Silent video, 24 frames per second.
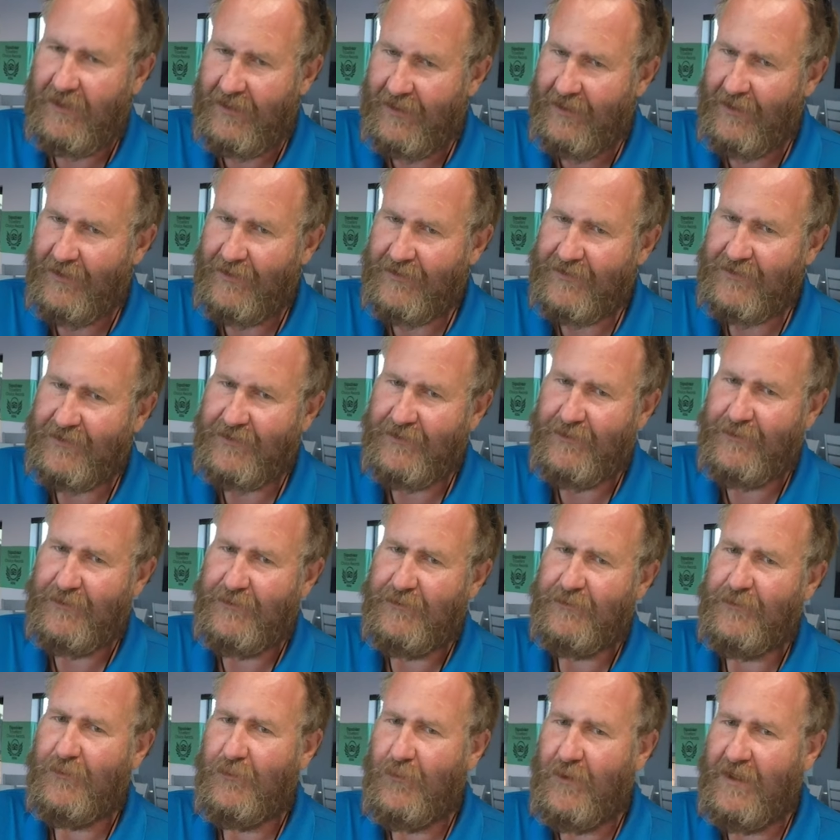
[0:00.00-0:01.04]
I
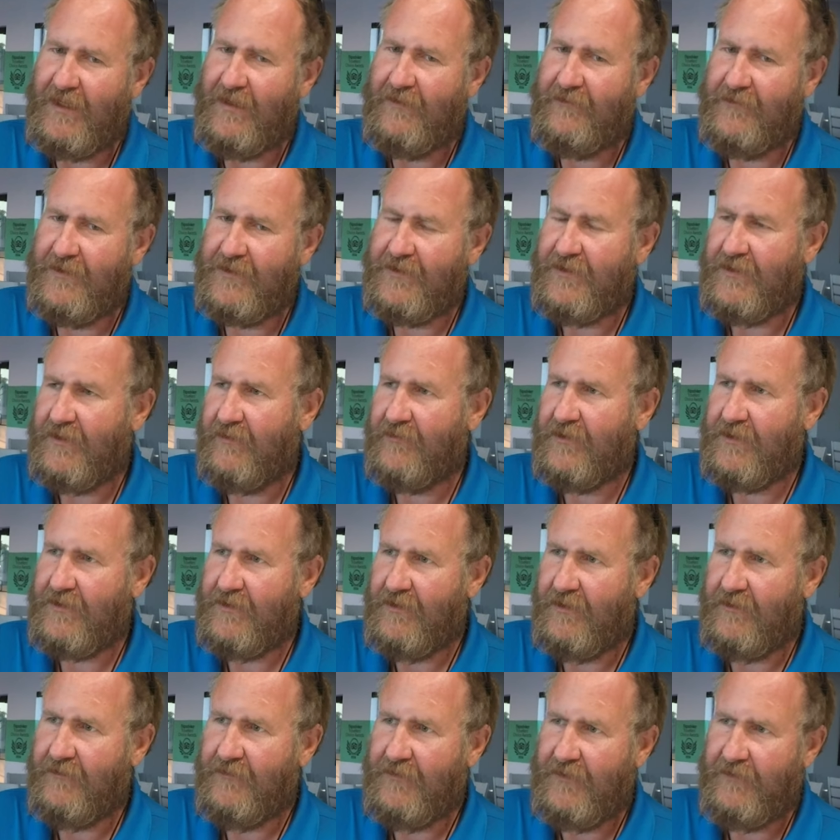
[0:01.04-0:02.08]
also waive the service
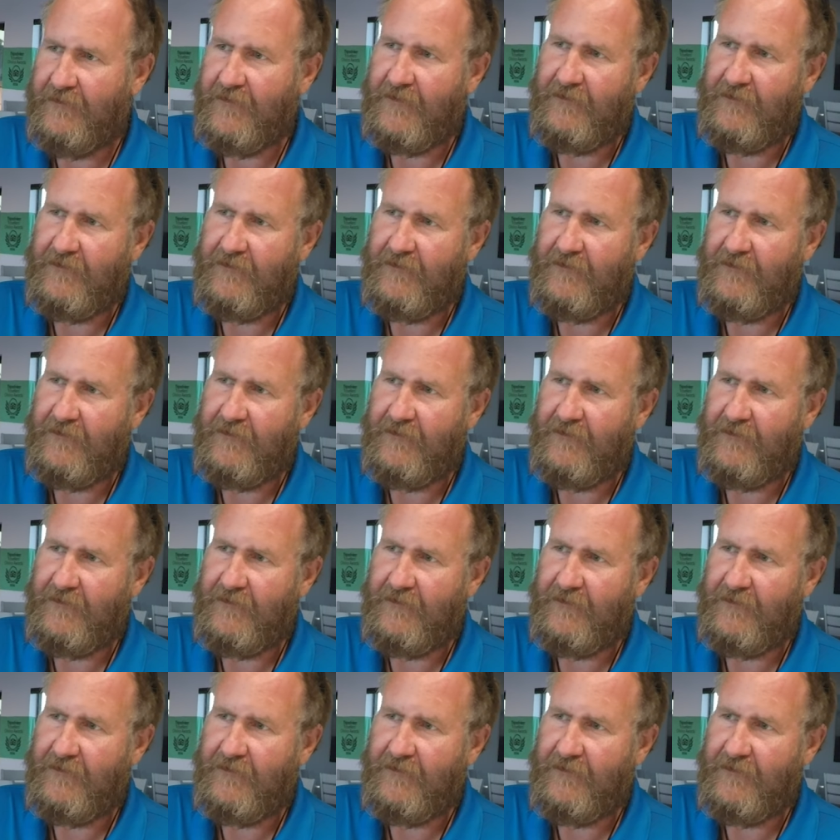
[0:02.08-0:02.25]
call fee for